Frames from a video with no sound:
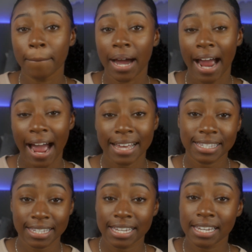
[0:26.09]
my
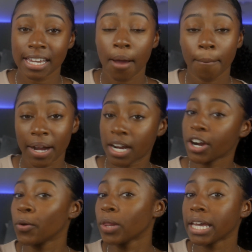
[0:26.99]
icy
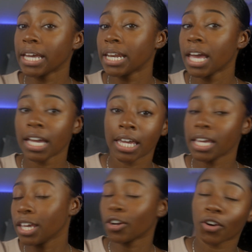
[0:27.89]
Mongolian
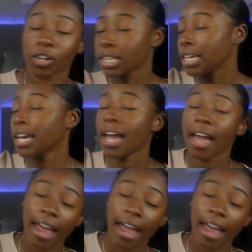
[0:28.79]
kinky curly